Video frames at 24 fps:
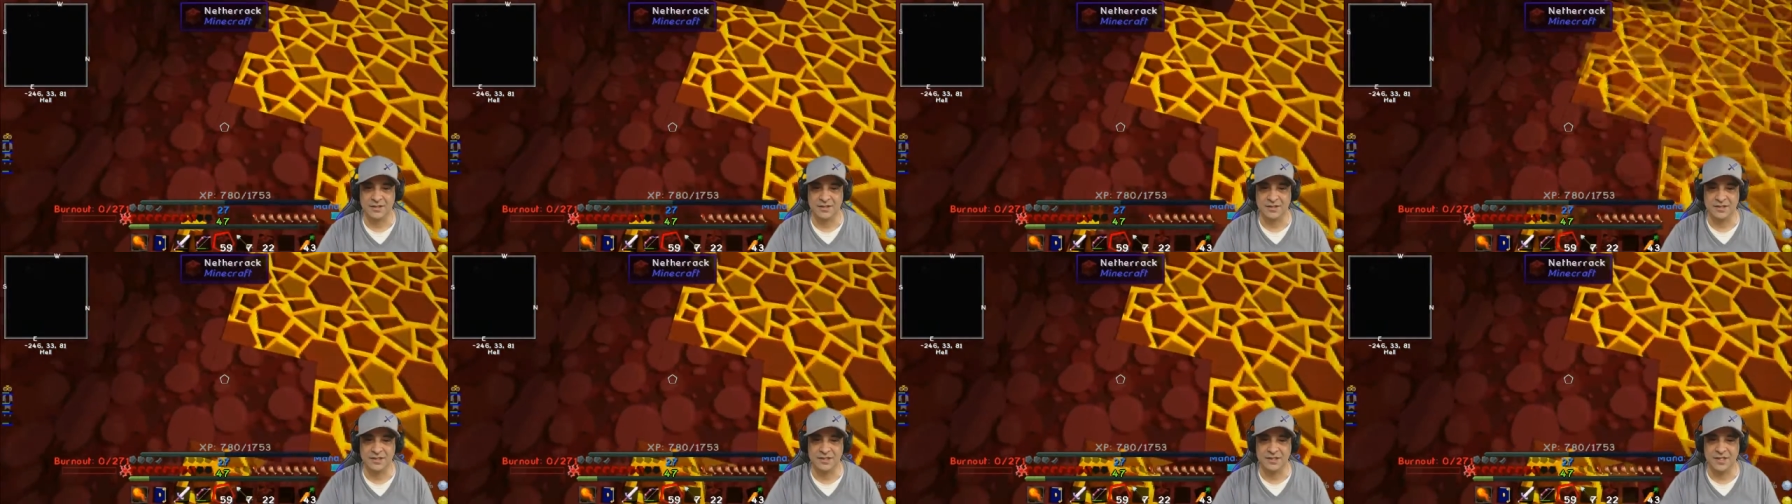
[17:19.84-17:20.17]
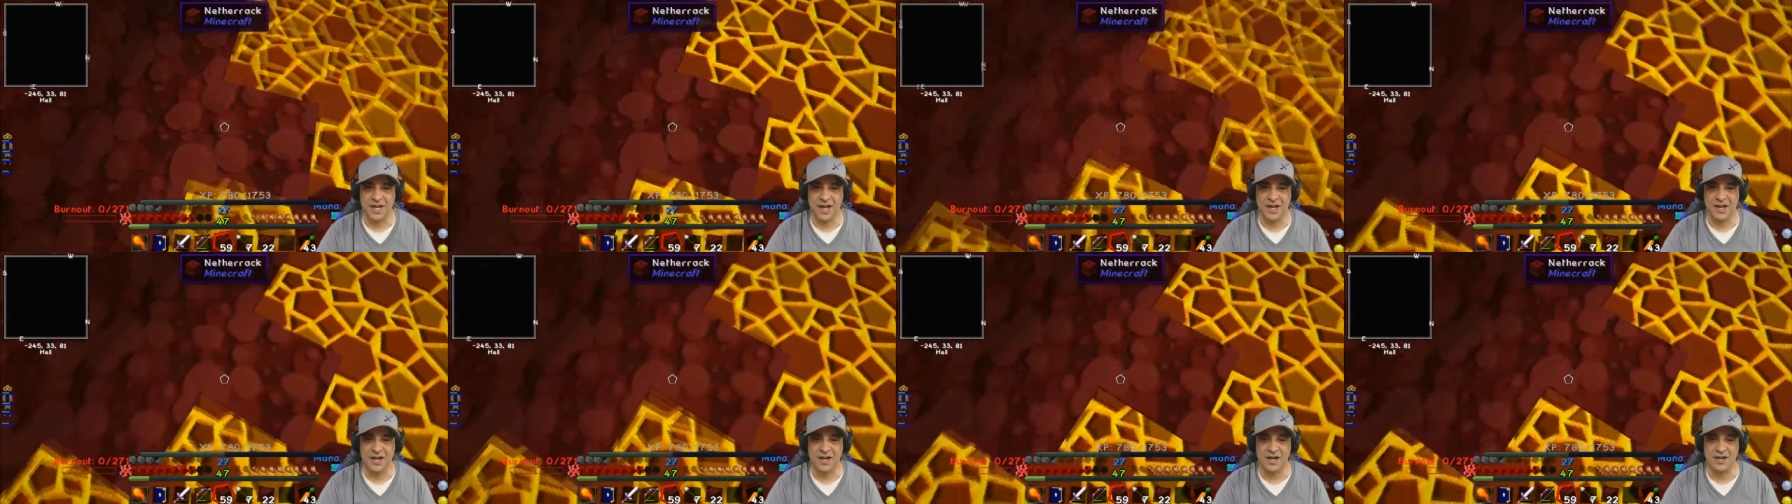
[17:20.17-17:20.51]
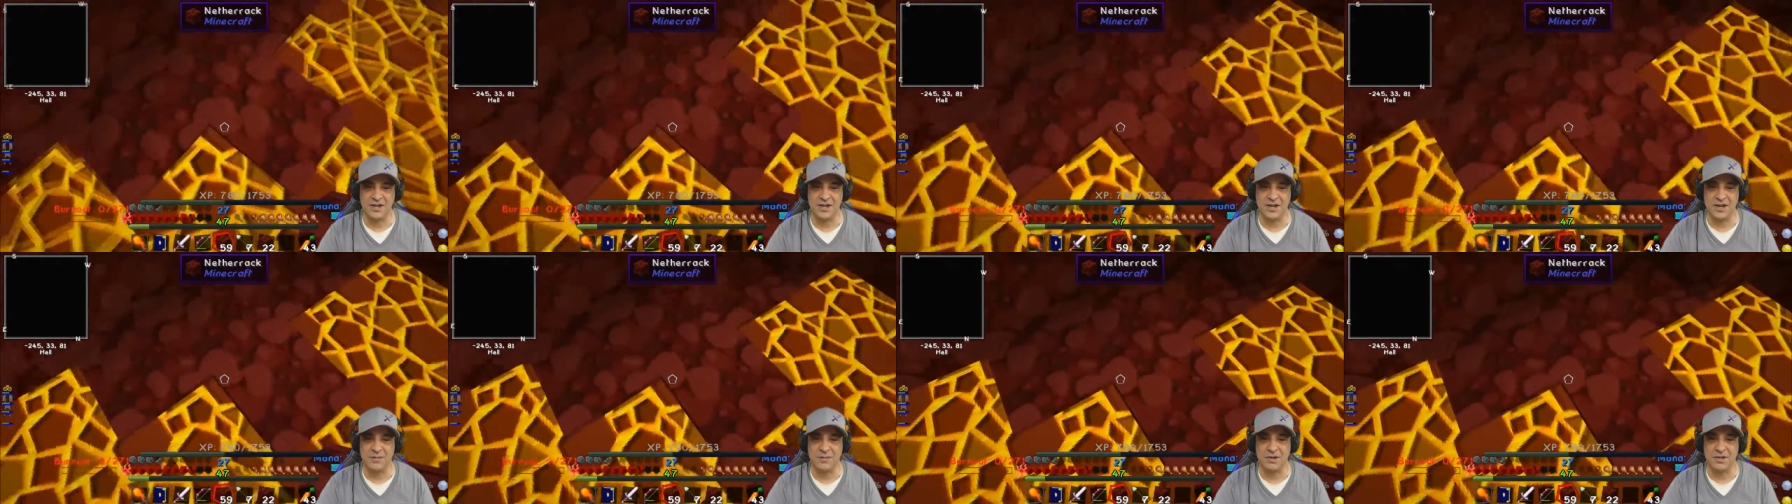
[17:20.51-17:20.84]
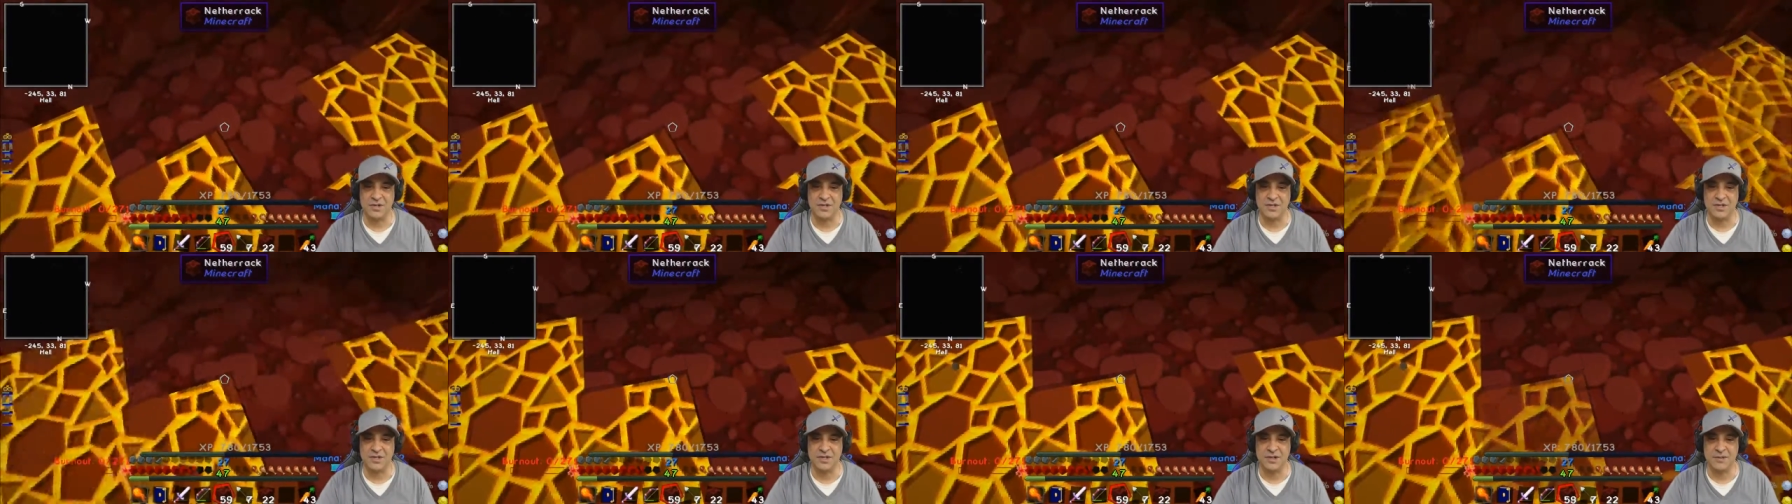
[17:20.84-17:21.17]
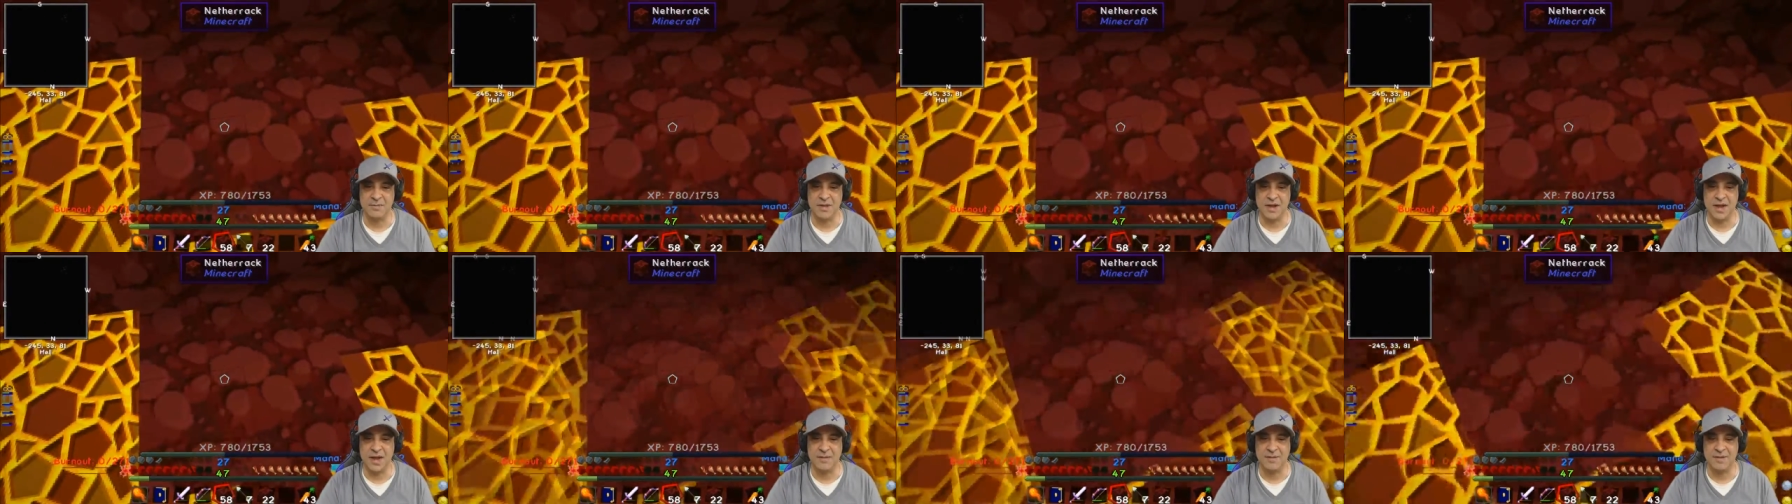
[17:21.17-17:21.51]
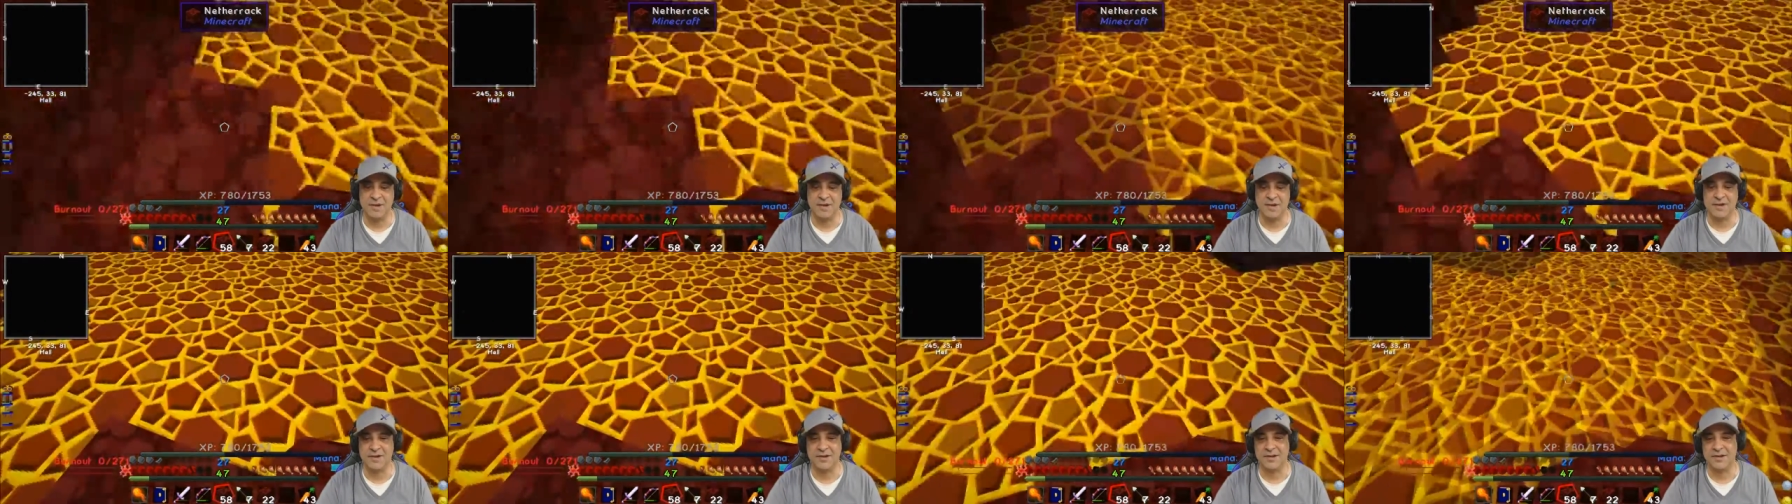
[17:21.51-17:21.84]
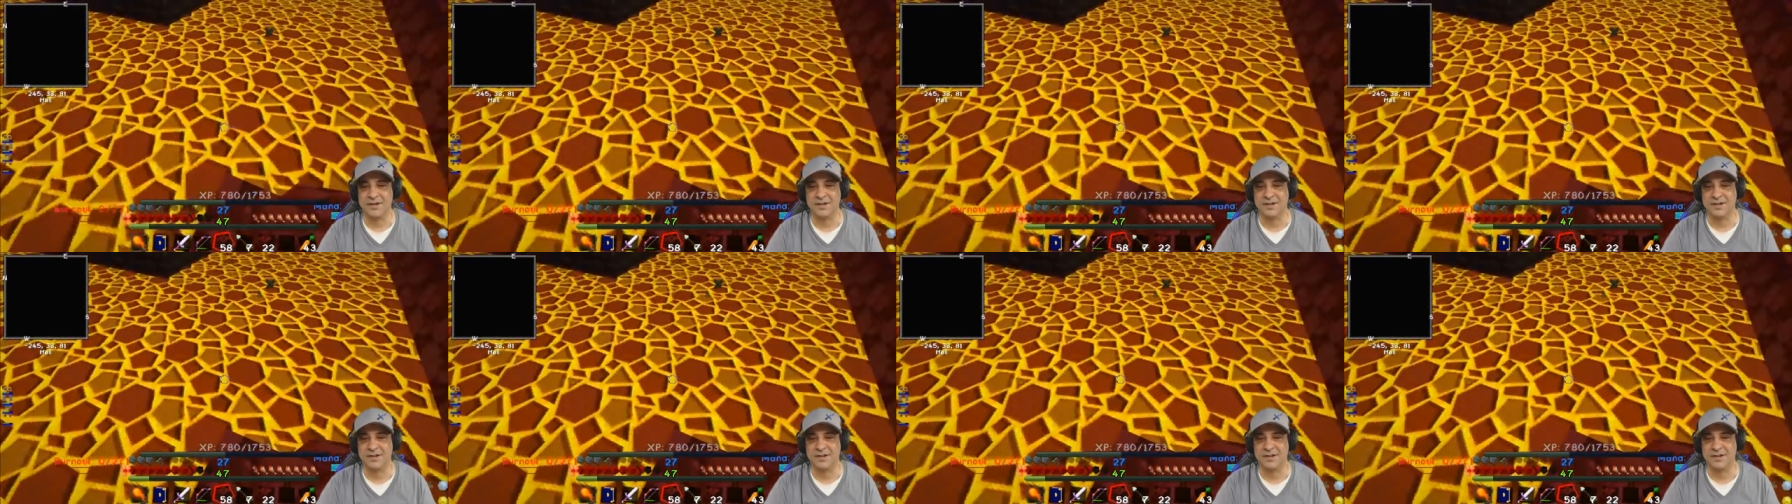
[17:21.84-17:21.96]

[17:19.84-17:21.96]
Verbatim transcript: She's not hunting, but she's a baby.